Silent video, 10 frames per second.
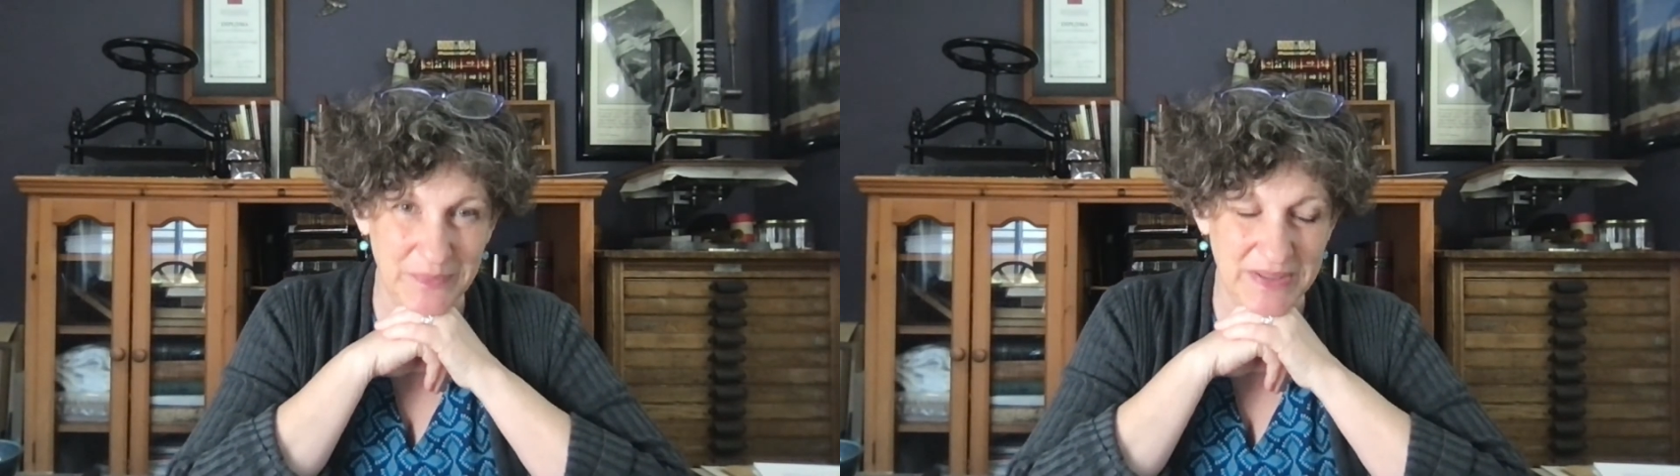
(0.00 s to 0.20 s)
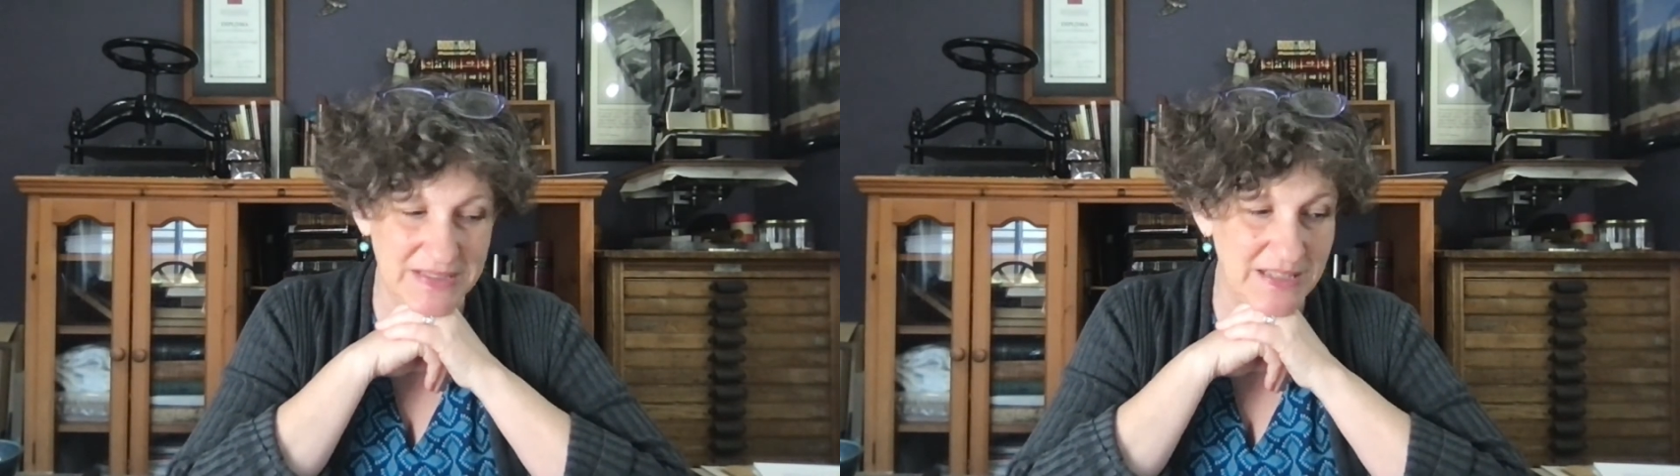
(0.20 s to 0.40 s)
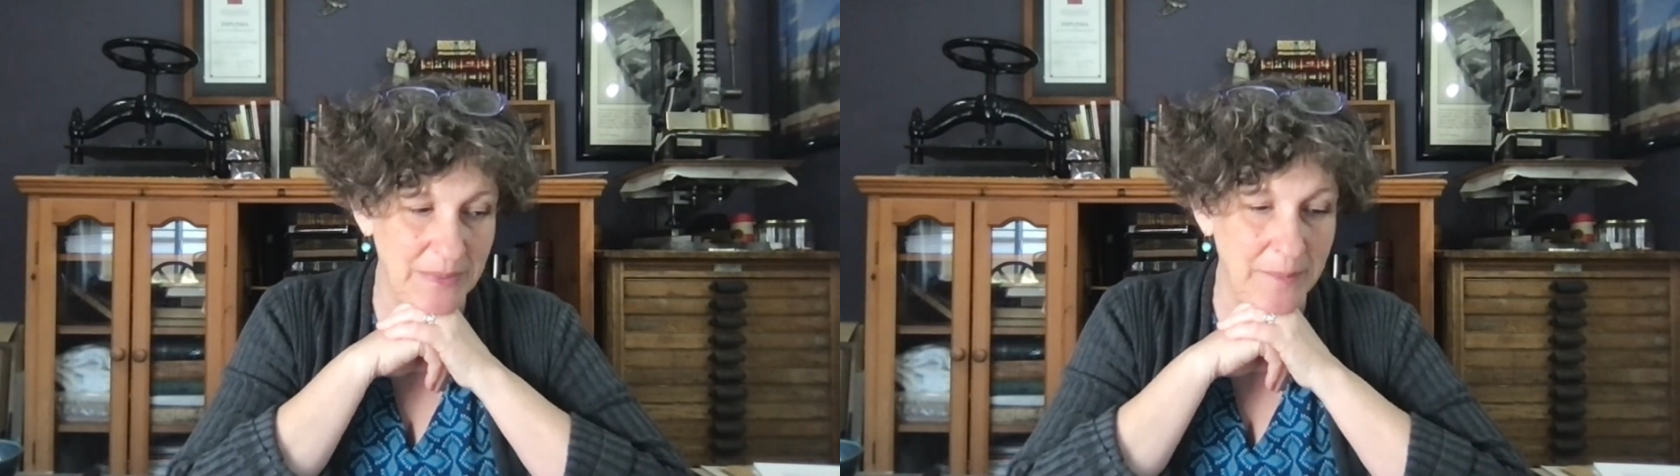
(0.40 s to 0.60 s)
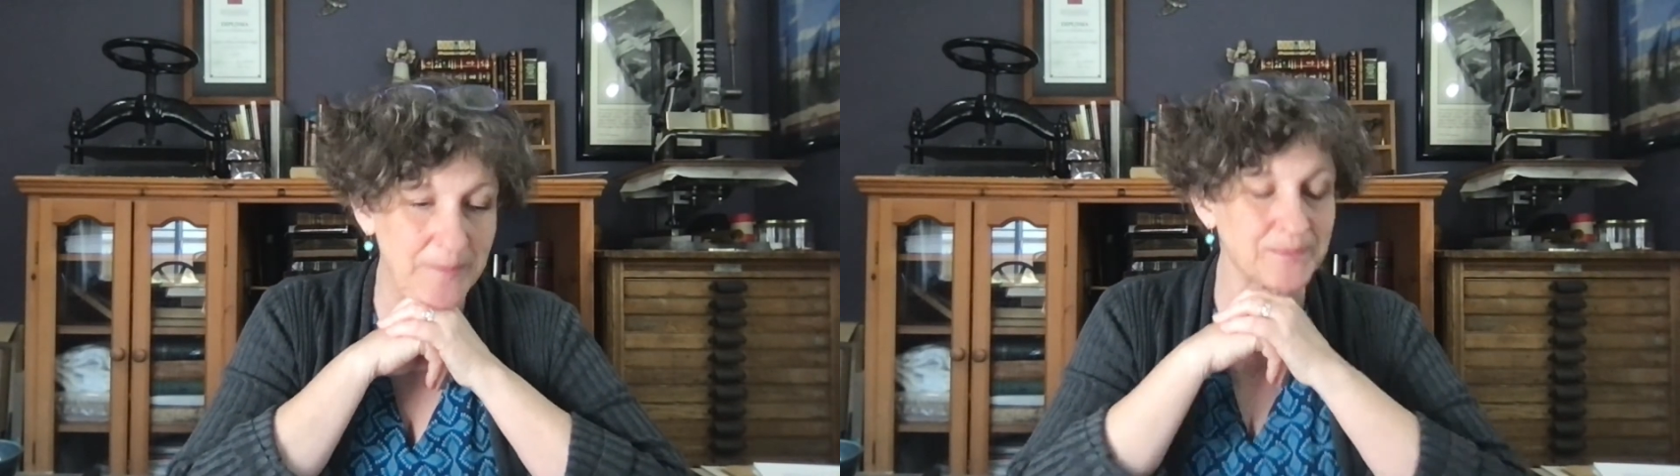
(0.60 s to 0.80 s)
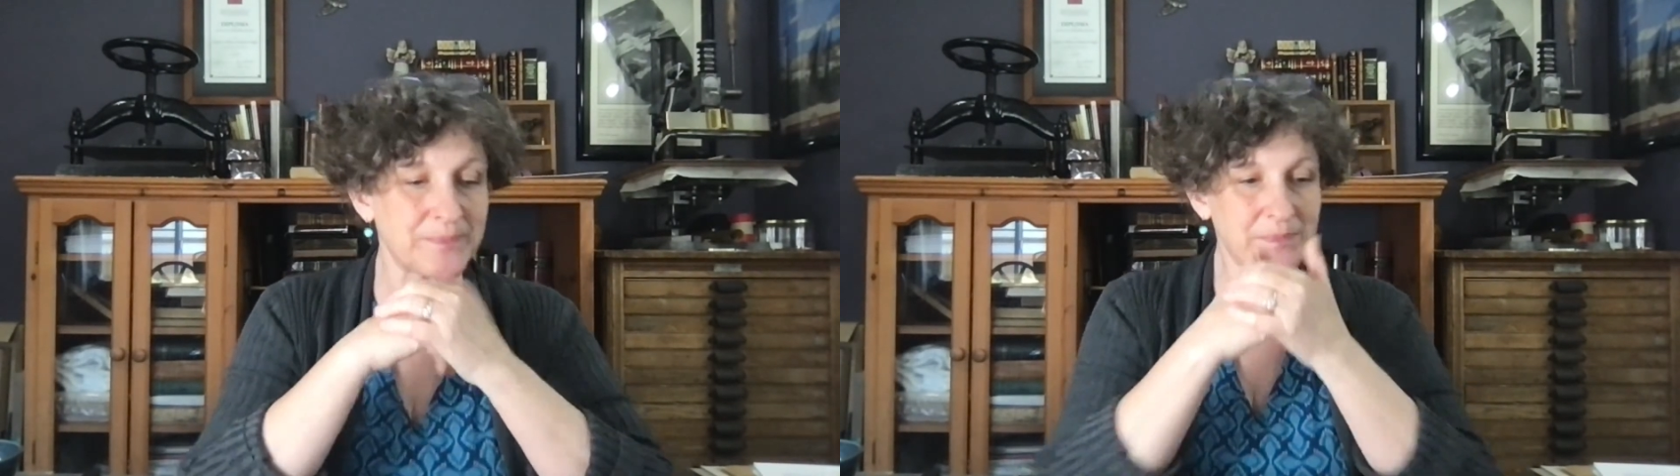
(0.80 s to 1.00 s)
things come up.
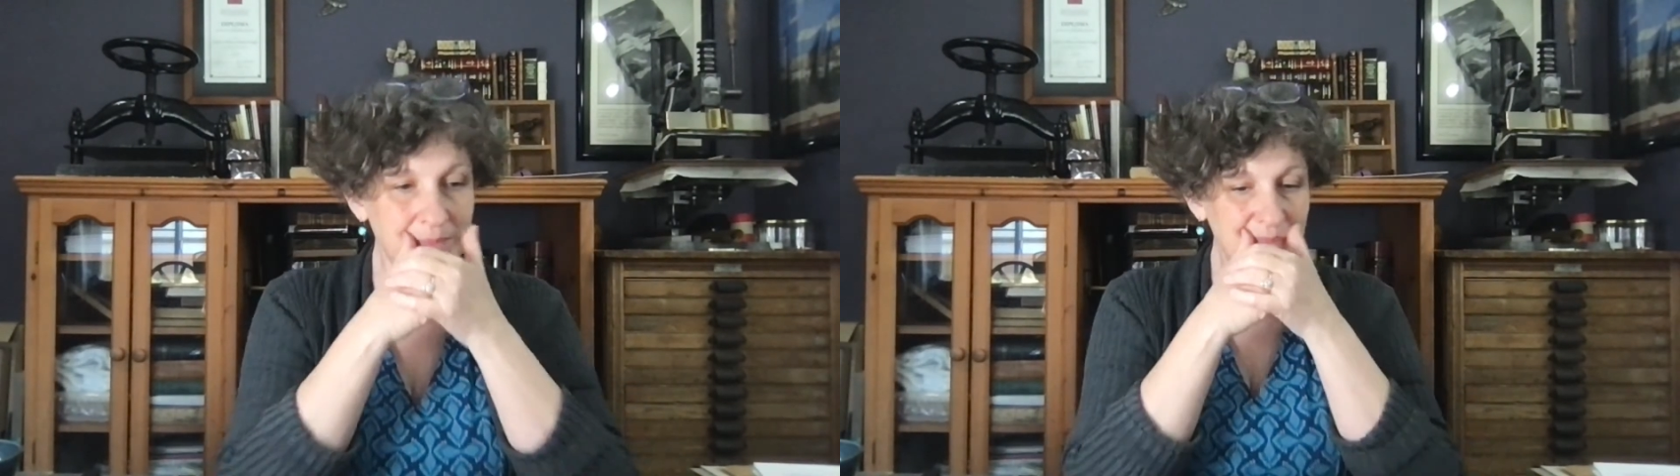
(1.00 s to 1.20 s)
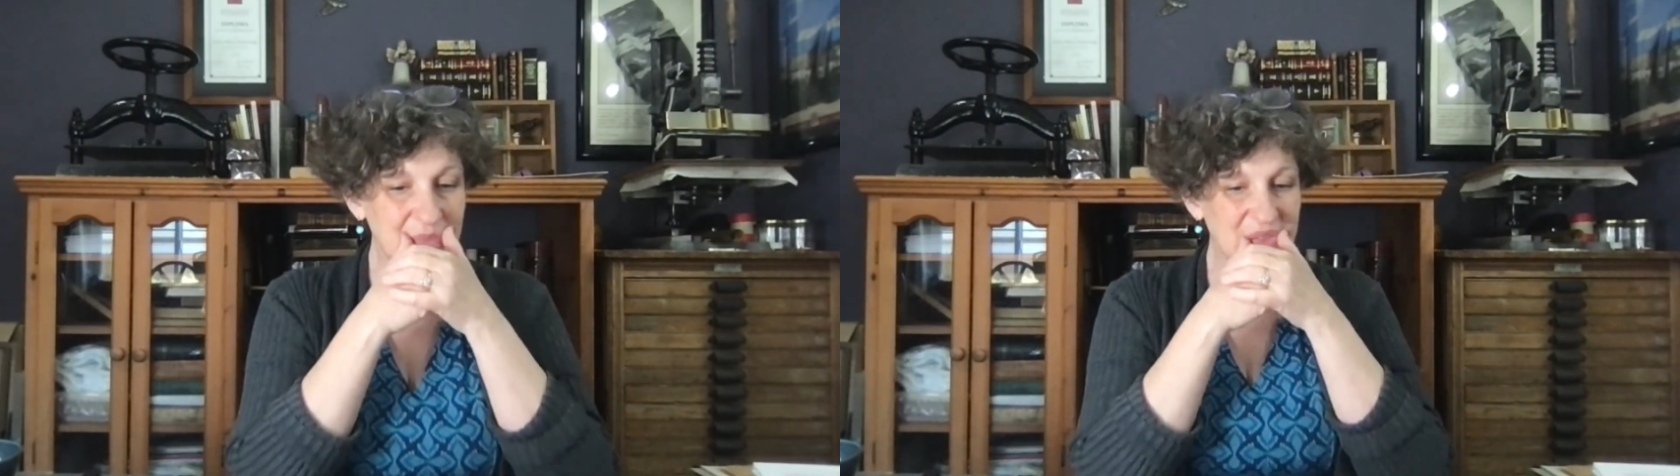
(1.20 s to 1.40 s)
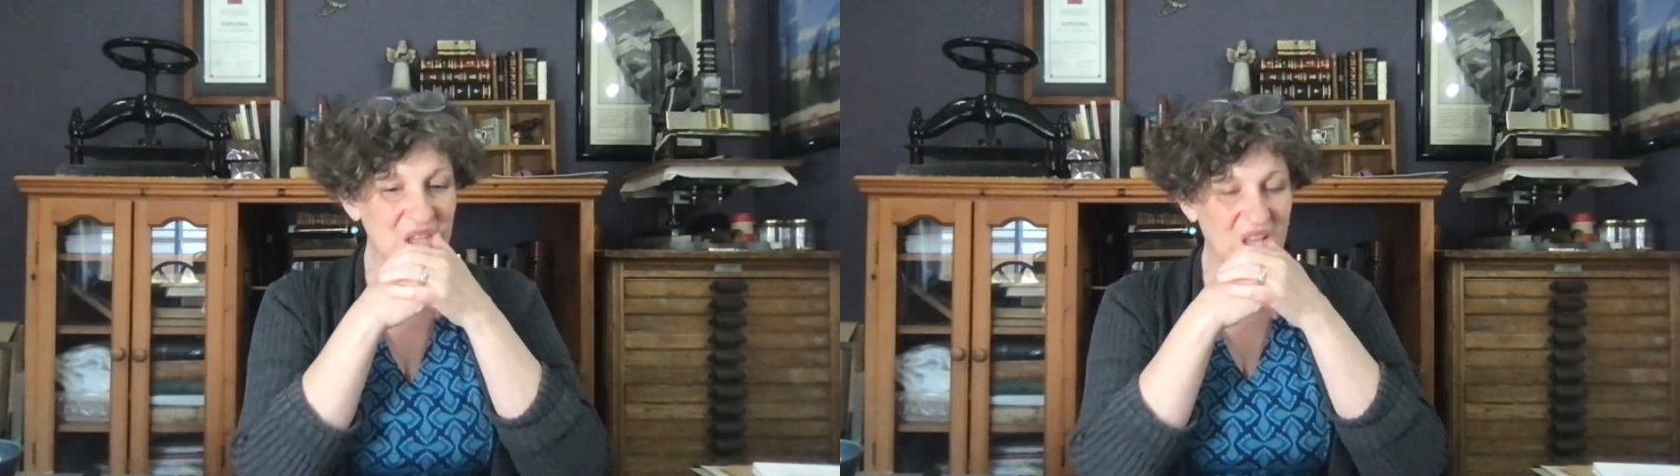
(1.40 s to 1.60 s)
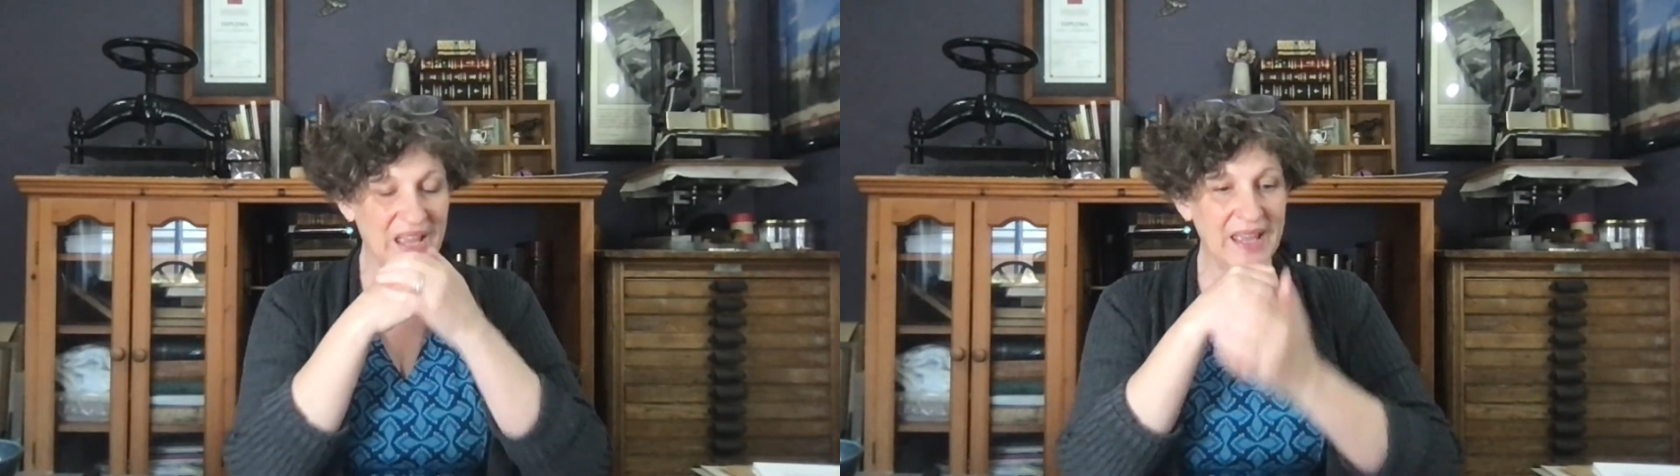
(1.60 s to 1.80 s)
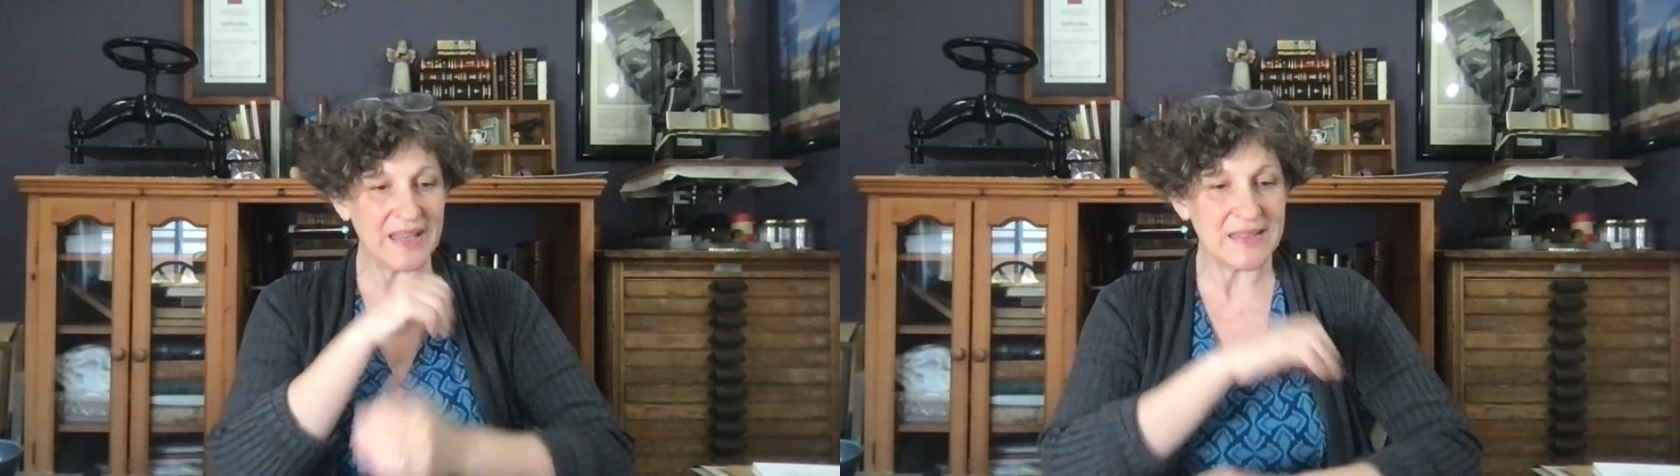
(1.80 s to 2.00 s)

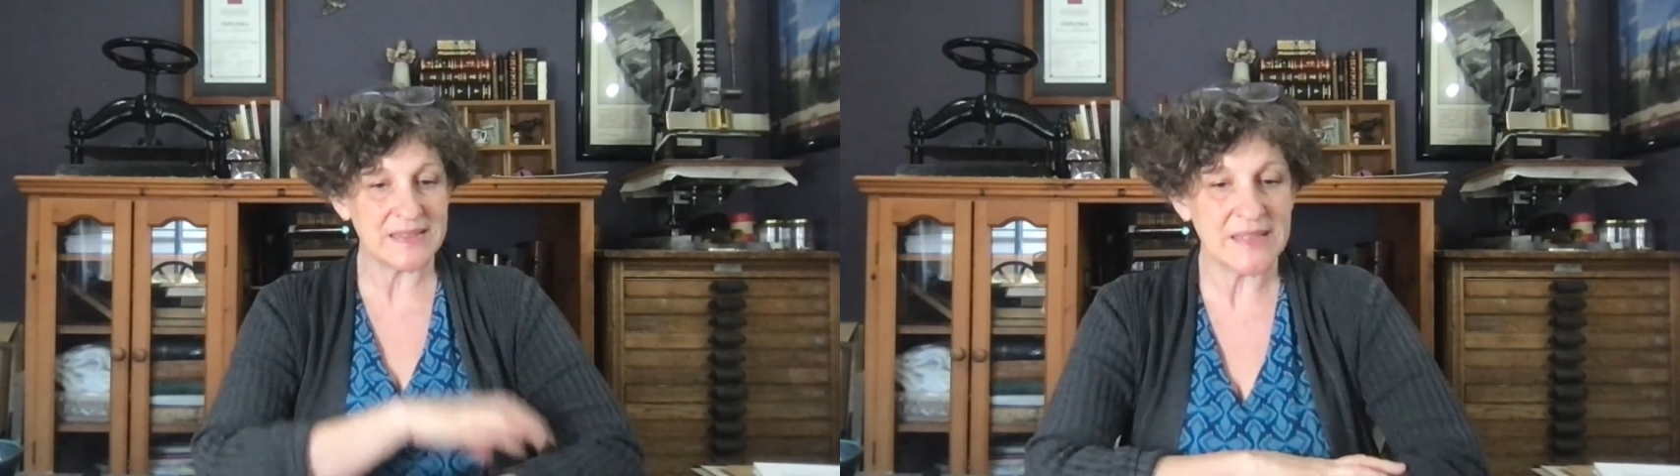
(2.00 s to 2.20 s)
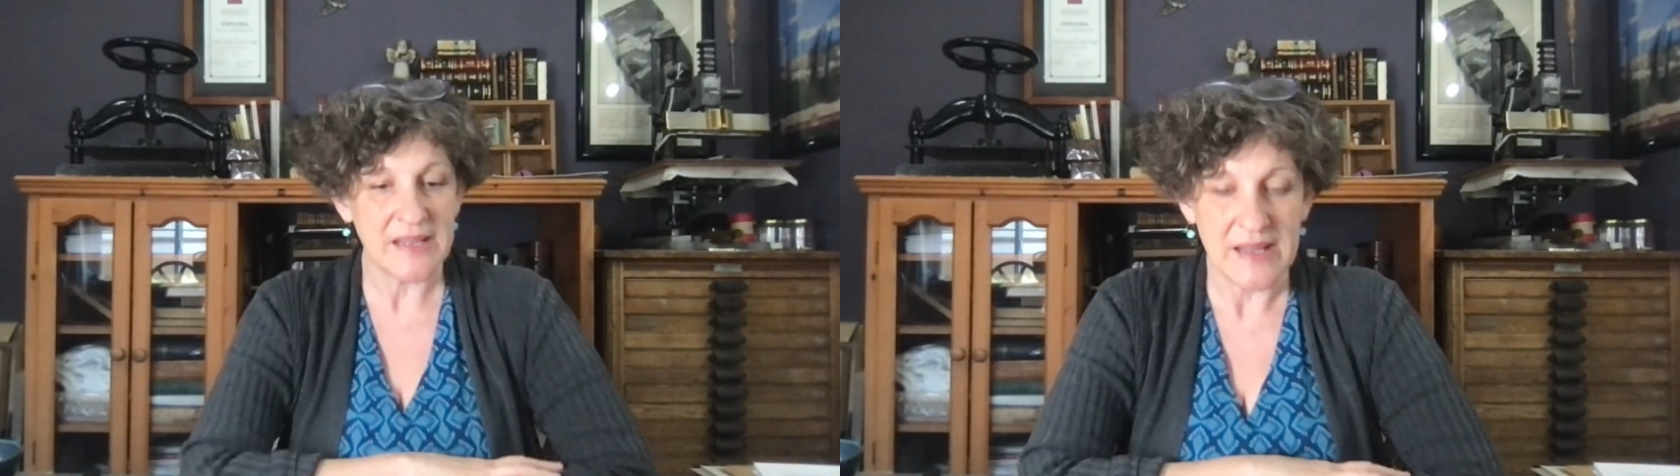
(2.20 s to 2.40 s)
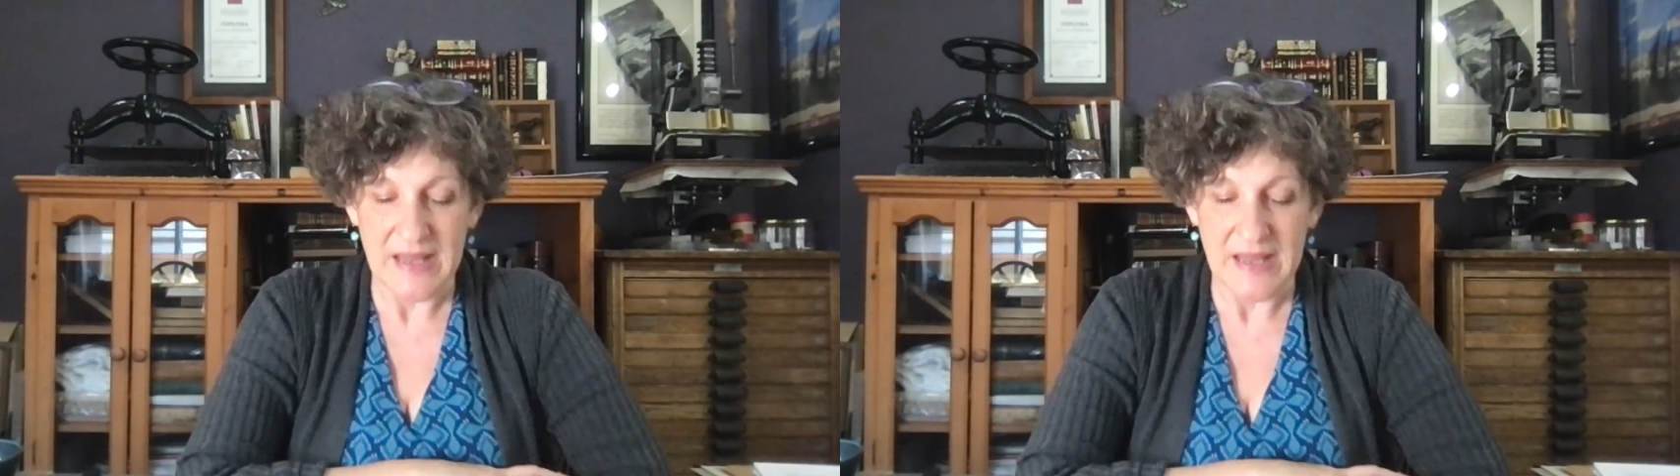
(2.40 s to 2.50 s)
And